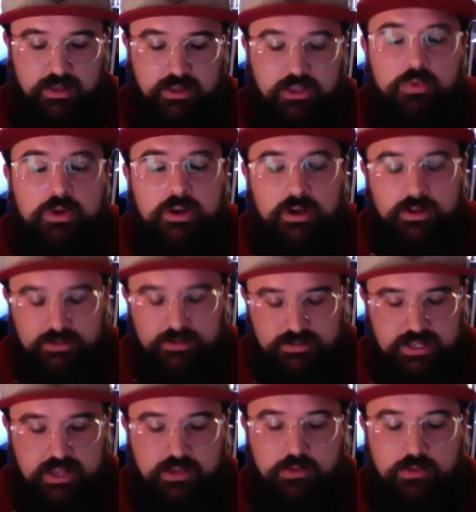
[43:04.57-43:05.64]
You would
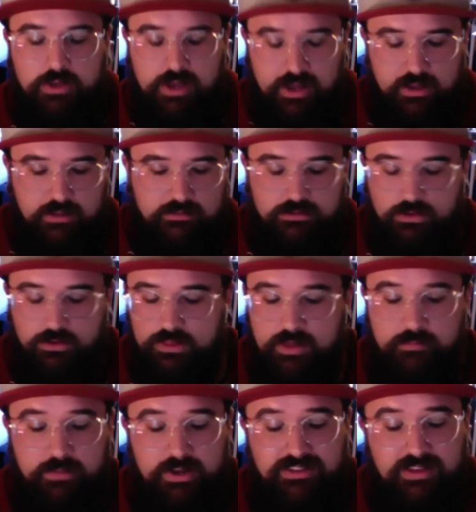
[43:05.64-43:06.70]
understand, you would kind of console
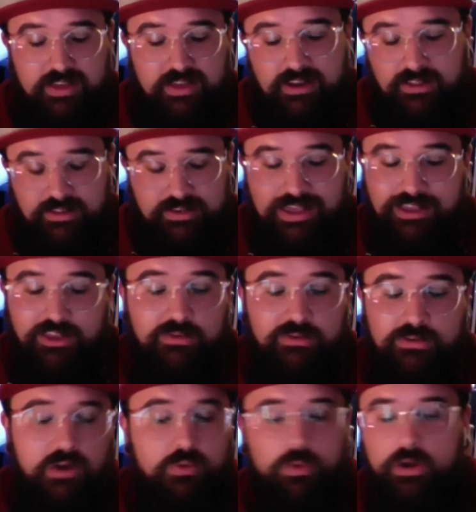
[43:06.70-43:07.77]
them, but at the end of the day, you
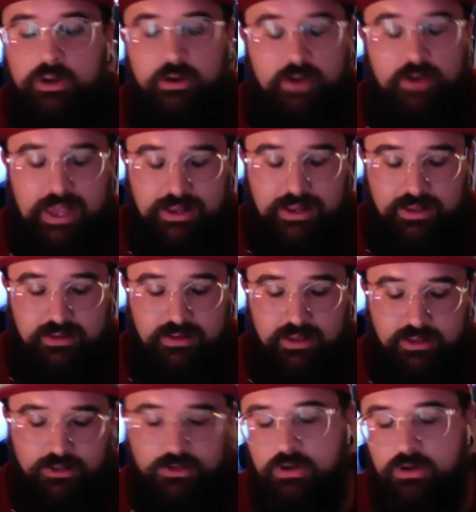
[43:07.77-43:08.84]
know where you're headed.
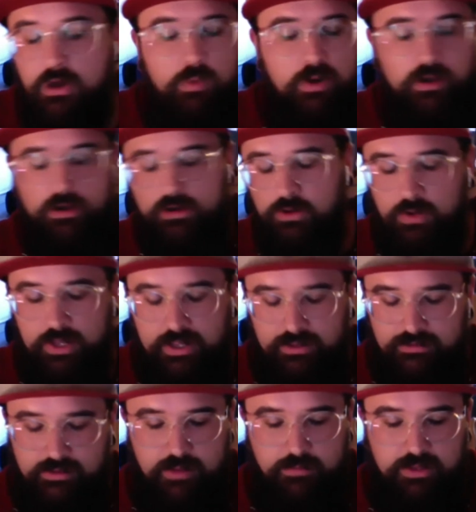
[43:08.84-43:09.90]
You know where you're going. It's
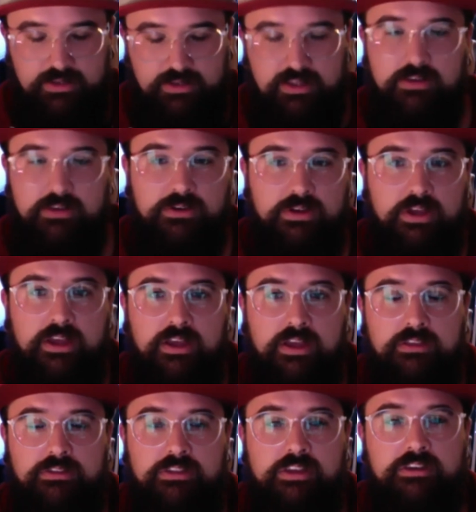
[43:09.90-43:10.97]
not a big deal.
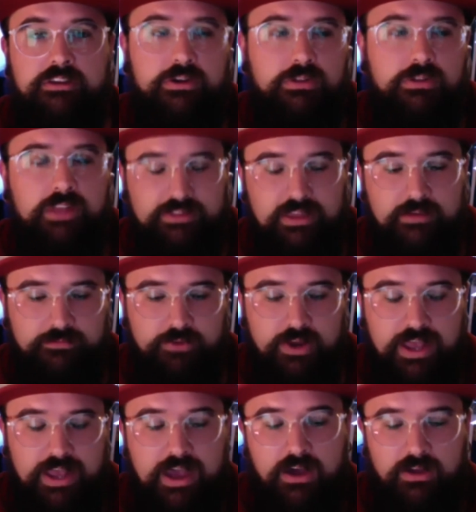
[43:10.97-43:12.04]
Then don't let them
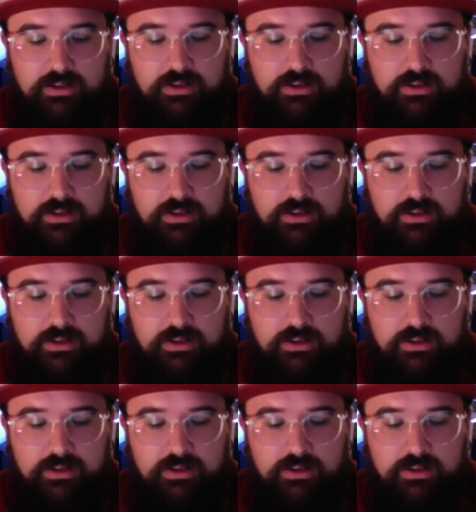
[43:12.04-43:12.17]
freak out